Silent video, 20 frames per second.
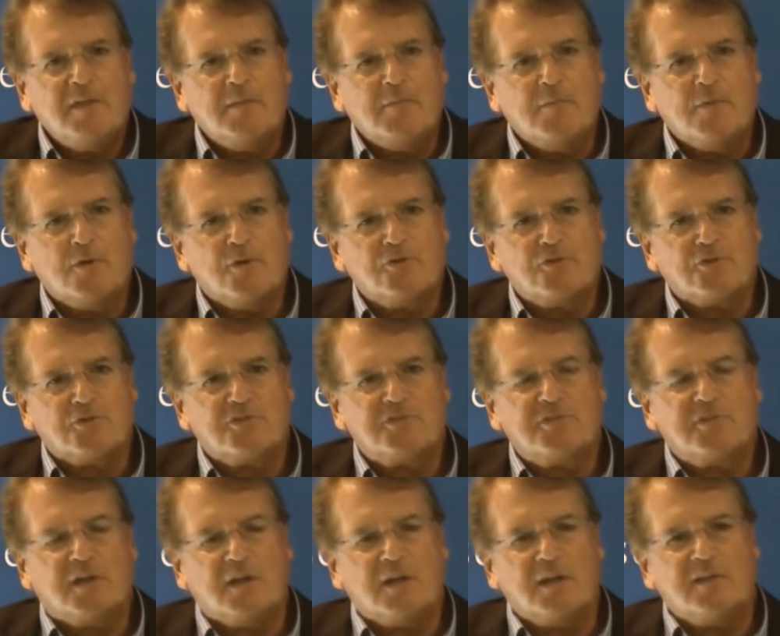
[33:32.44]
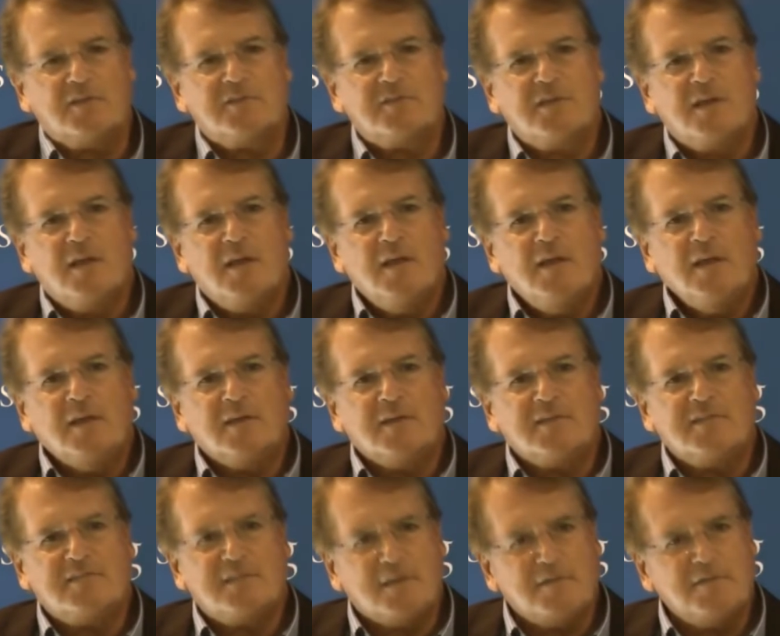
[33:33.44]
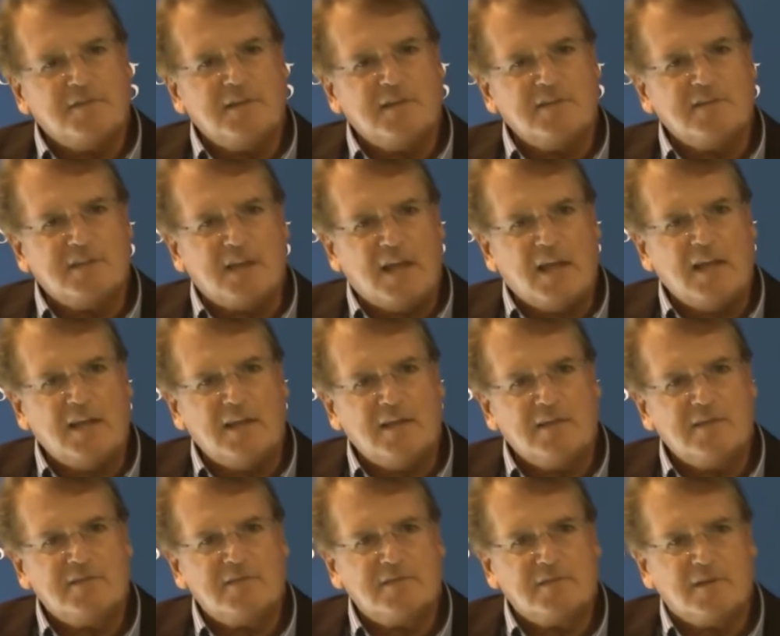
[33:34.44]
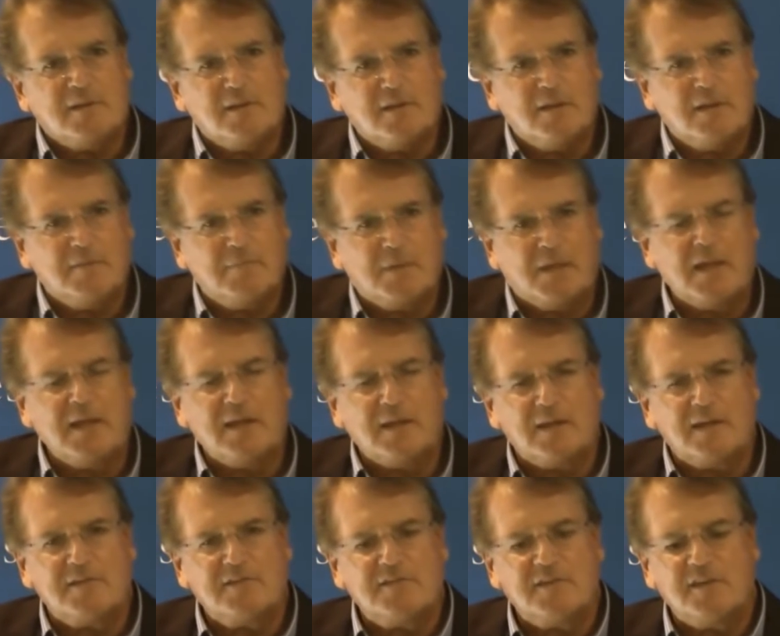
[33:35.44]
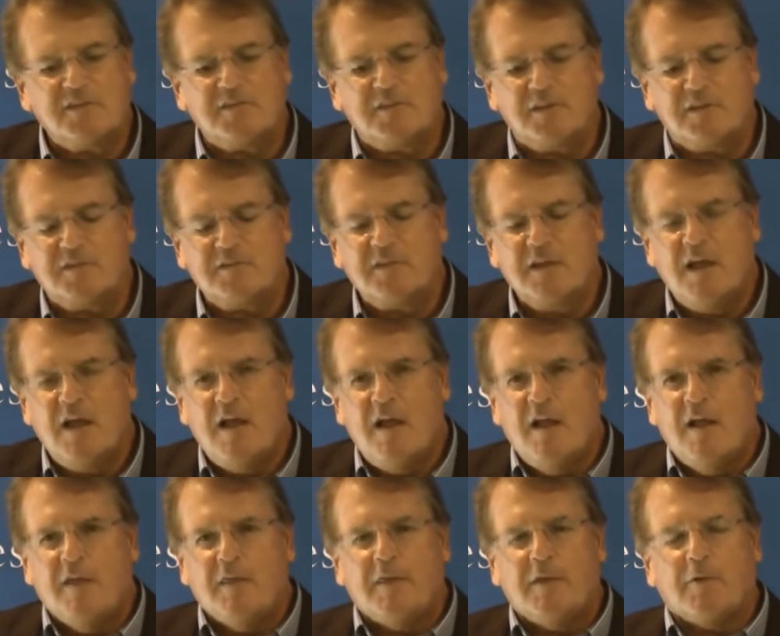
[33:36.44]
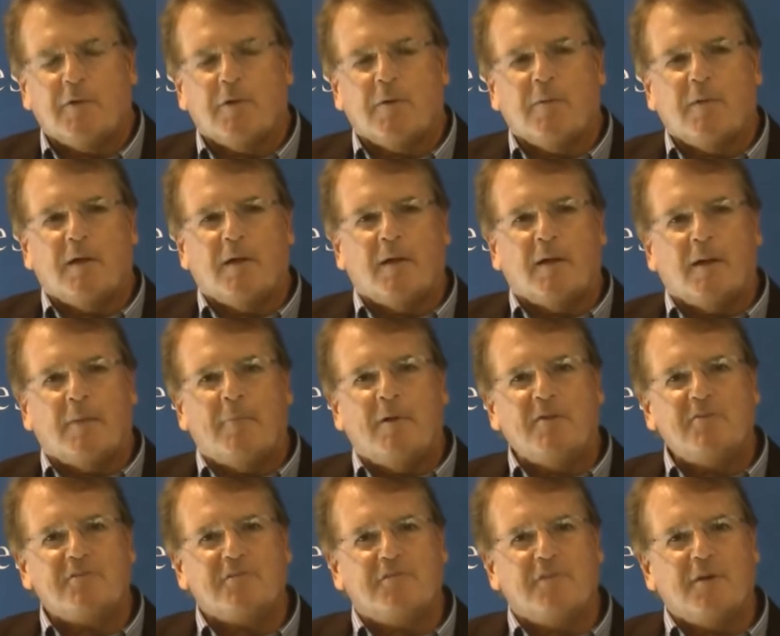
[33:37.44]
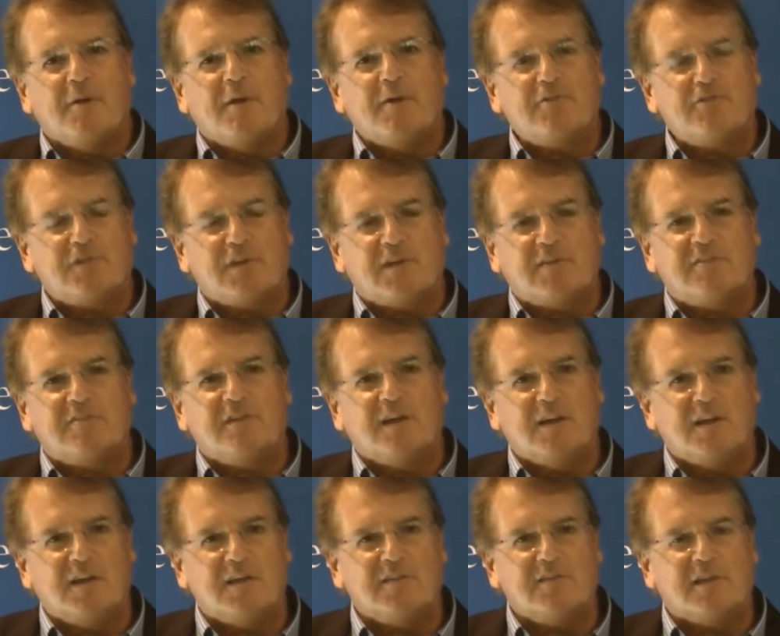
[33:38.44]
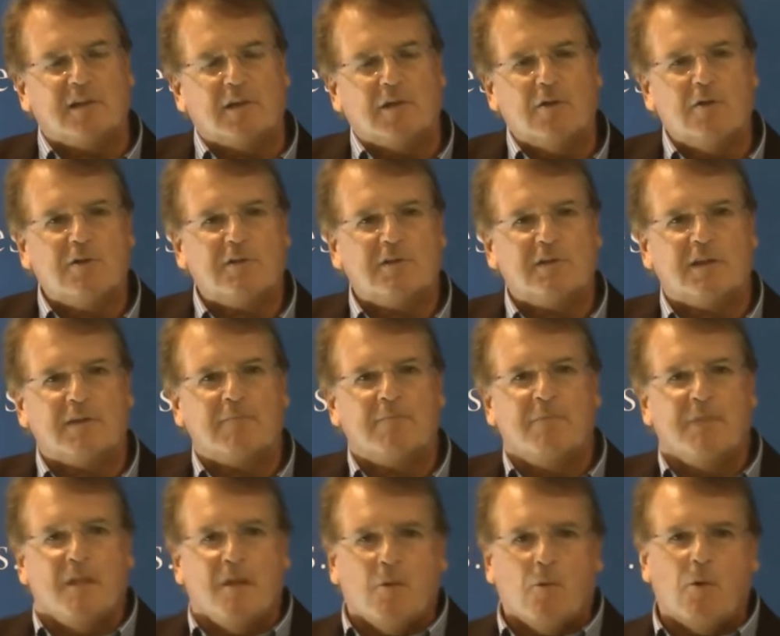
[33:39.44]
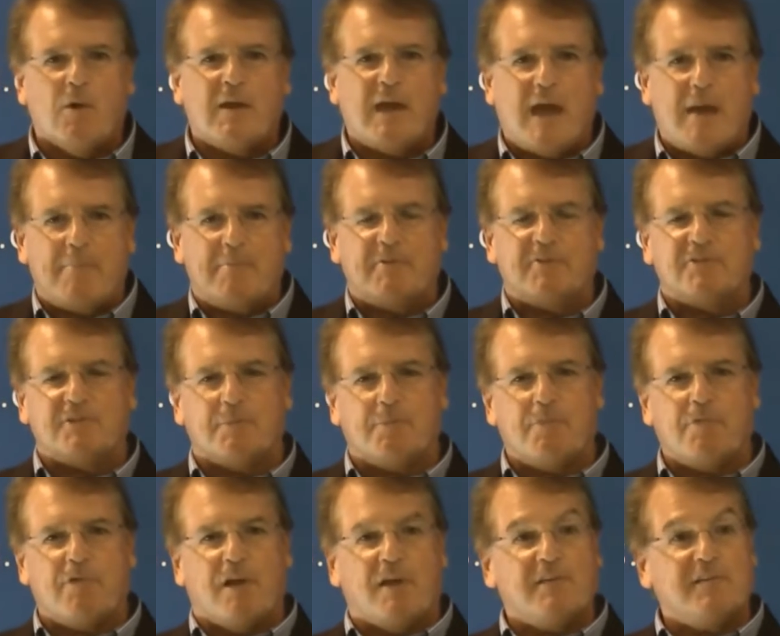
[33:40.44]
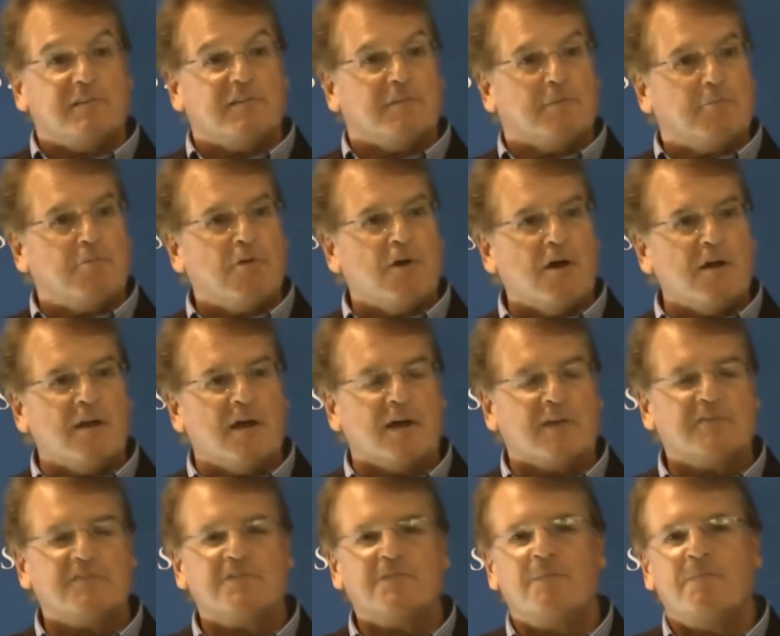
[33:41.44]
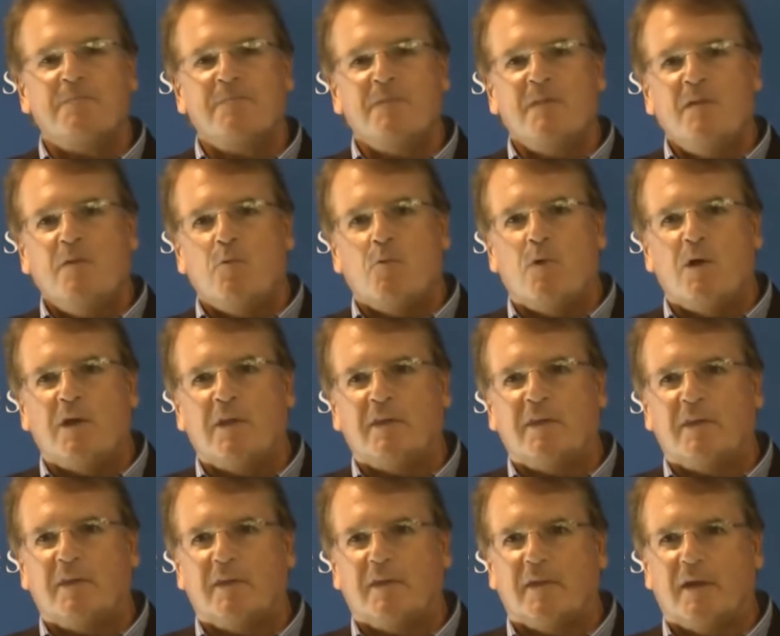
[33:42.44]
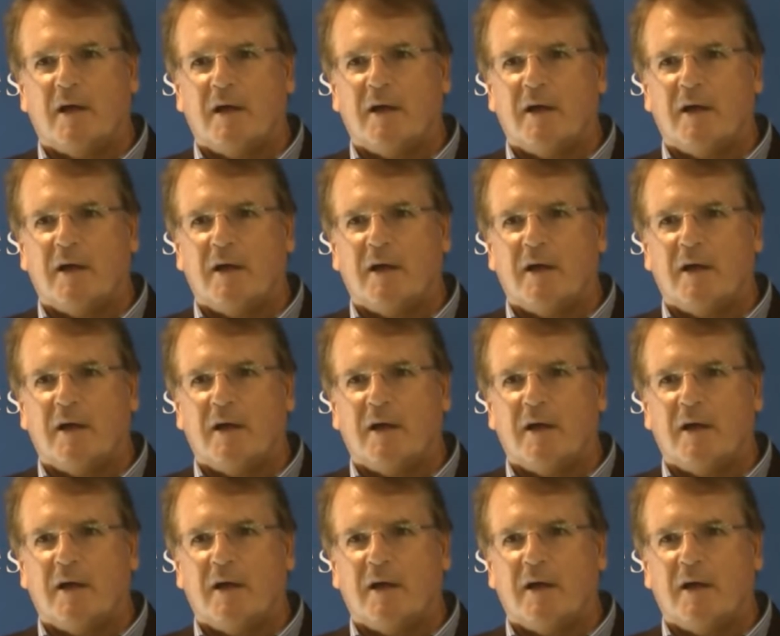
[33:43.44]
merger studies in the 70s and 80s, beginning in the 60s. There were a bunch of very interesting studies that looked at what happens to prices of products when